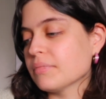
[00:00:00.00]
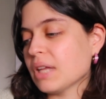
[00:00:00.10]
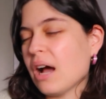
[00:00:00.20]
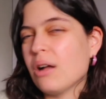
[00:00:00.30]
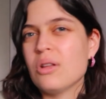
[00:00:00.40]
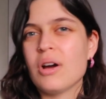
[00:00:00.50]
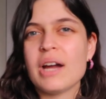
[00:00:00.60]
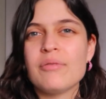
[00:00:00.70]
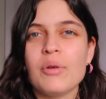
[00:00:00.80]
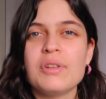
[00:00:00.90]
how long
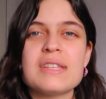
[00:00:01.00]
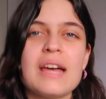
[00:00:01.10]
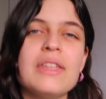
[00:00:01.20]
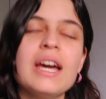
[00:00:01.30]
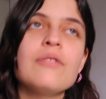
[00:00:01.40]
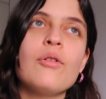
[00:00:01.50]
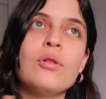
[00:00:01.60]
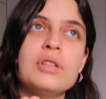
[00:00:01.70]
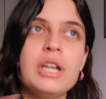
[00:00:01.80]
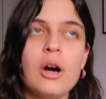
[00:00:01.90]
I've owned this. I think I've
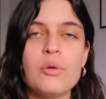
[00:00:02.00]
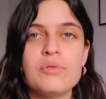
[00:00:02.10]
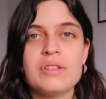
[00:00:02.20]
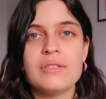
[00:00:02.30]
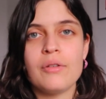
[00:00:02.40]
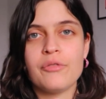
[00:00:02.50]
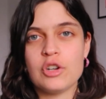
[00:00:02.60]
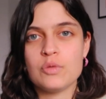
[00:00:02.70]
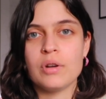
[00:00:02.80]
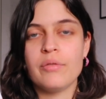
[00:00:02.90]
only owned the
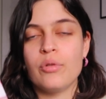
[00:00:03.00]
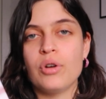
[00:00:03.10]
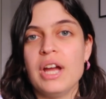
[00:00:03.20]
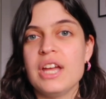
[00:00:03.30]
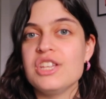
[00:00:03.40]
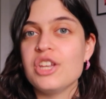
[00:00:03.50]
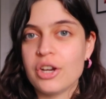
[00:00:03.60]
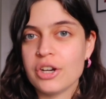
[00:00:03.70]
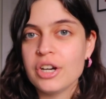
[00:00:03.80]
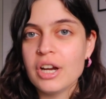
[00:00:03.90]
first one for a
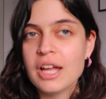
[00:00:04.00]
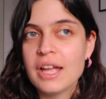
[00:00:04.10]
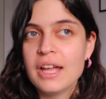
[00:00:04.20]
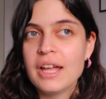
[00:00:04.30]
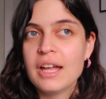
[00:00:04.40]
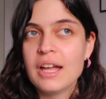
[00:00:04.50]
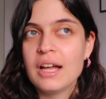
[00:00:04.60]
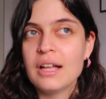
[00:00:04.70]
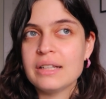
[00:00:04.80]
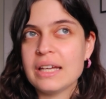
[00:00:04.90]
year,
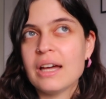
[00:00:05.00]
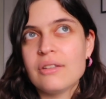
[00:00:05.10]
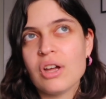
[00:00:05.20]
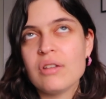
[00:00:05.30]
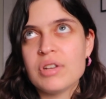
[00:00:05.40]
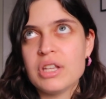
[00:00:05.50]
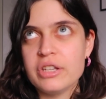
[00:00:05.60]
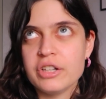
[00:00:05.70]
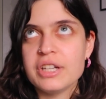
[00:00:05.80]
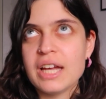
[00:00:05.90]
like not even a
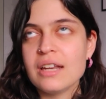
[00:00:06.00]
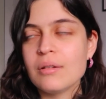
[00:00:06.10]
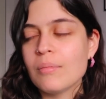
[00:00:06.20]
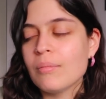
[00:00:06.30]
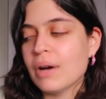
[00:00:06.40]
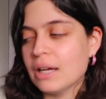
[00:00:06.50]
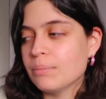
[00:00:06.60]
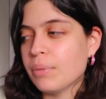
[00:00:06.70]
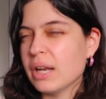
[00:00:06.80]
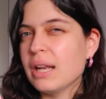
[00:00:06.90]
year yet. I
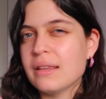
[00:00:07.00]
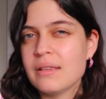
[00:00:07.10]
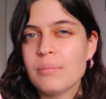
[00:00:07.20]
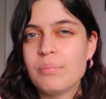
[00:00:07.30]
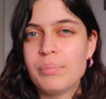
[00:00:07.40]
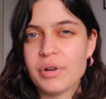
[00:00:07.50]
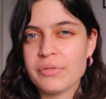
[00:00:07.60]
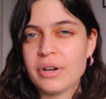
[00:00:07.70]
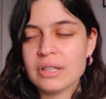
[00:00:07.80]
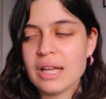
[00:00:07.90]
bought it at the book
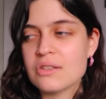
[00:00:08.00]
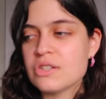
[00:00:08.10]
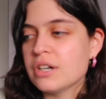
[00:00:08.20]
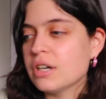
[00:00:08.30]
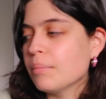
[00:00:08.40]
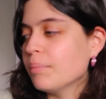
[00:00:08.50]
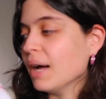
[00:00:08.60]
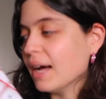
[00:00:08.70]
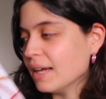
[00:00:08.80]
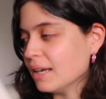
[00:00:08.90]
fair last year,
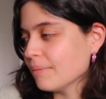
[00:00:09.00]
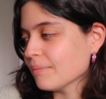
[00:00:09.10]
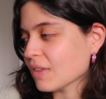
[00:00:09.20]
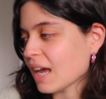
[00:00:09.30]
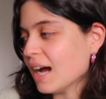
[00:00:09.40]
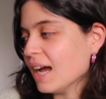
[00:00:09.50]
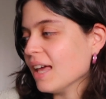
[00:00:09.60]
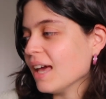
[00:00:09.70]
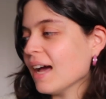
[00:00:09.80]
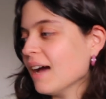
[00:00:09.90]
but
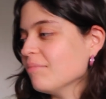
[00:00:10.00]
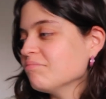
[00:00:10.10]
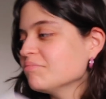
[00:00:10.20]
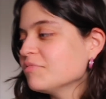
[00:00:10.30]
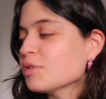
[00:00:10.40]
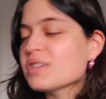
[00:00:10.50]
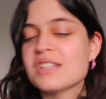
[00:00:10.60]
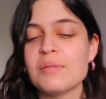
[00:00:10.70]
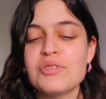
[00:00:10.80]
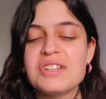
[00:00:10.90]
I, for
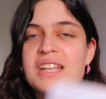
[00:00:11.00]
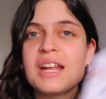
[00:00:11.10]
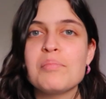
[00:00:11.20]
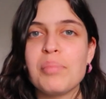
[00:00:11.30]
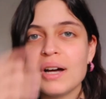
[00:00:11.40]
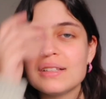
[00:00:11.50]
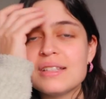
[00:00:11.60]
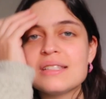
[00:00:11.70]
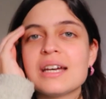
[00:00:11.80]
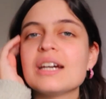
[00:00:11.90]
some reason, I bought
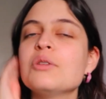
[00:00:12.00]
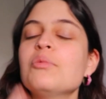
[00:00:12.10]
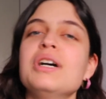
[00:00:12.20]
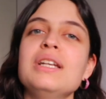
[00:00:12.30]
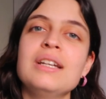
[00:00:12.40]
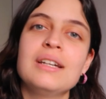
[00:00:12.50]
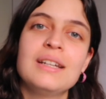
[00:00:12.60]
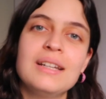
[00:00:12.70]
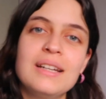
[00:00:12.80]
the second one